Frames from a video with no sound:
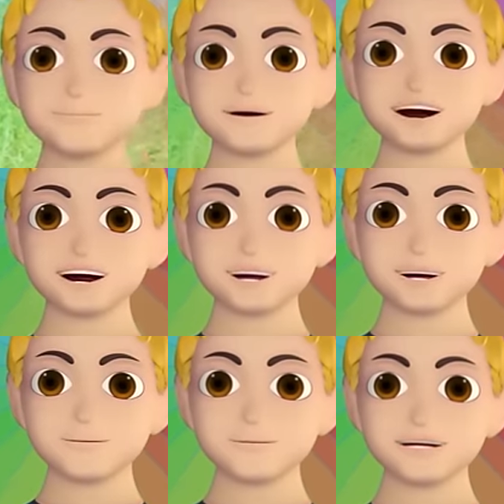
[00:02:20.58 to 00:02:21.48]
Here's
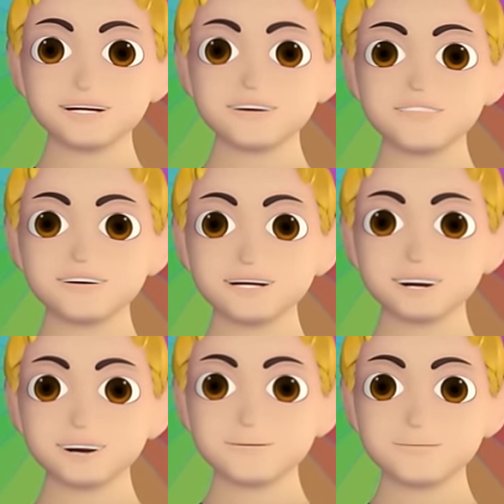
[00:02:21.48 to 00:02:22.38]
some fun
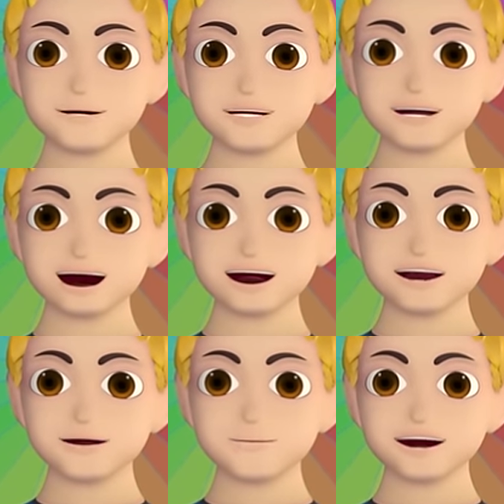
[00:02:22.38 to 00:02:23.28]
crafts to
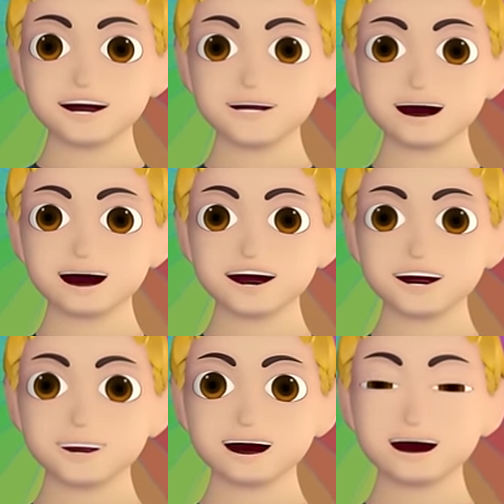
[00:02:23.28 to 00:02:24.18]
download and do at
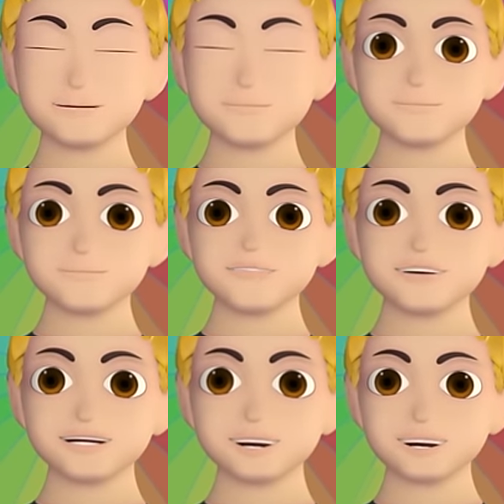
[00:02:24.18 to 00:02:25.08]
home.
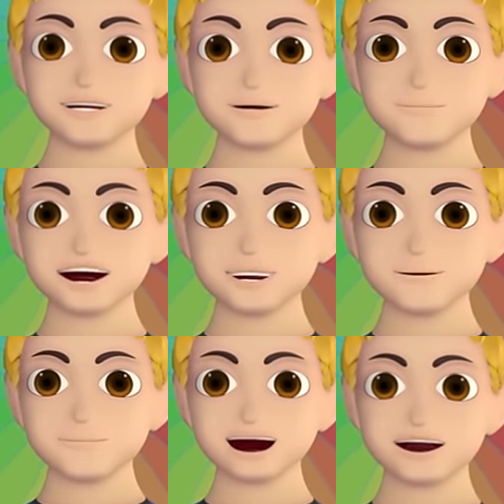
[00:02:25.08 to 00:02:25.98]
Visit us at
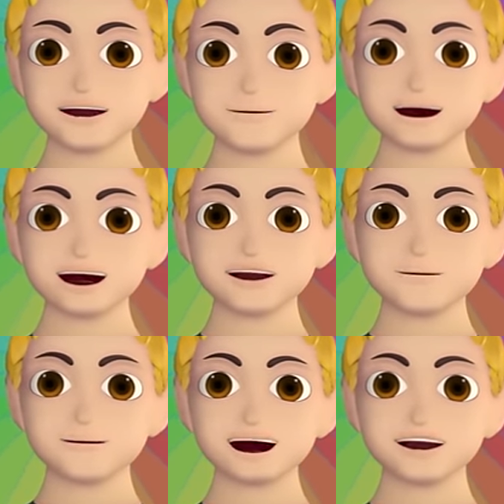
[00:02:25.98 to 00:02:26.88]

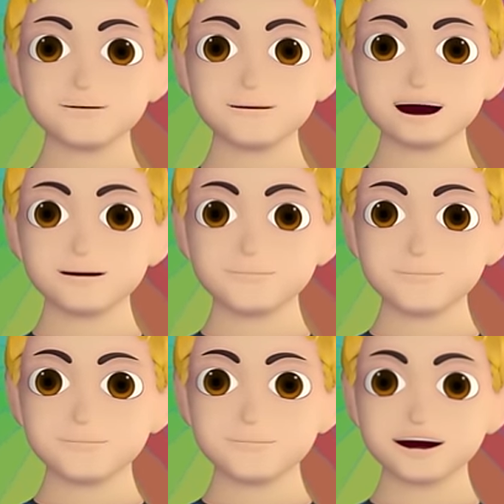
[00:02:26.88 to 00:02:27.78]

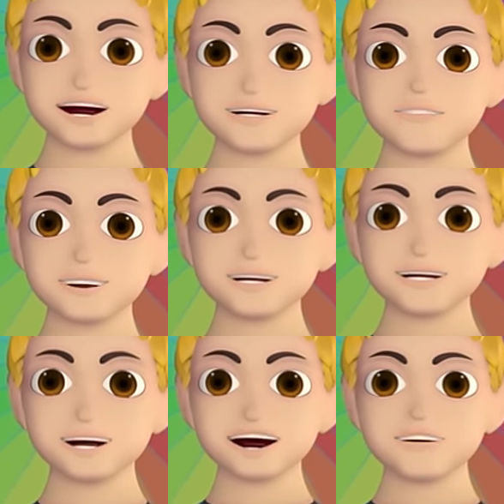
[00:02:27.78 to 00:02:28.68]

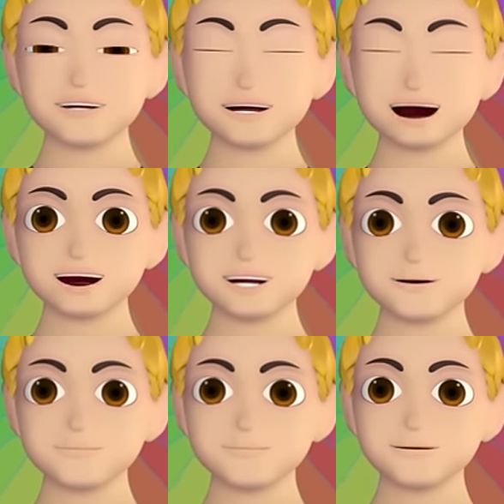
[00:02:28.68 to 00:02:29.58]

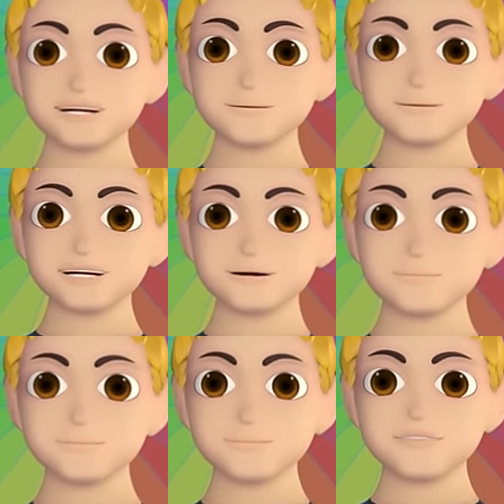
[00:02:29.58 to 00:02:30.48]

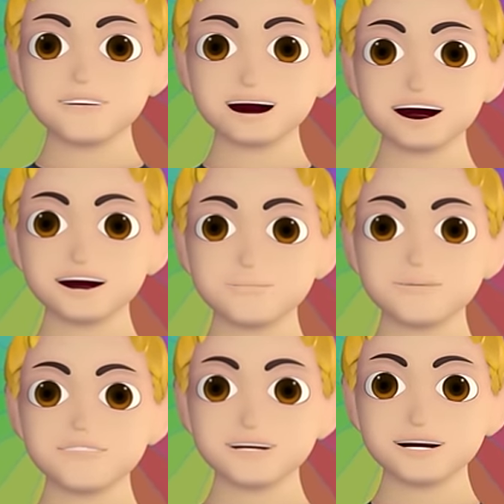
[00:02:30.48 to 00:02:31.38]
www.adventuresofscubajack.com for more
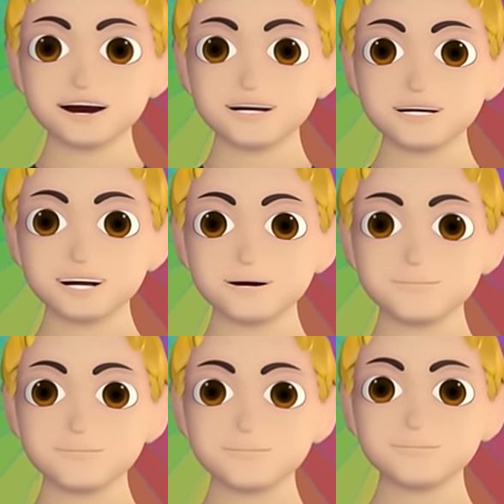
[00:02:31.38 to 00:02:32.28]
fun learning.
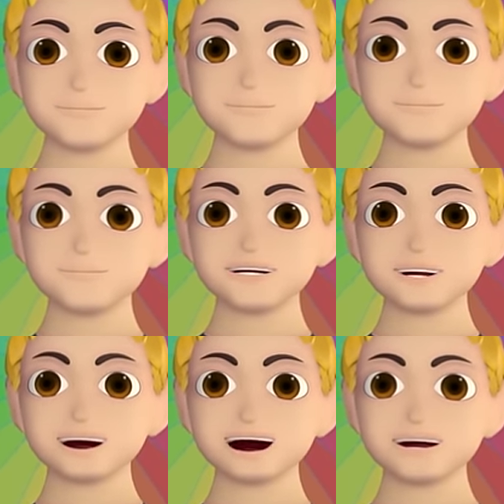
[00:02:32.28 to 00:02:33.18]

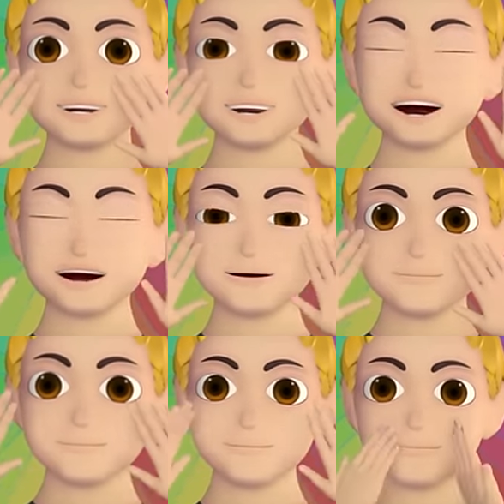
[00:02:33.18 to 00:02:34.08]
See you next time!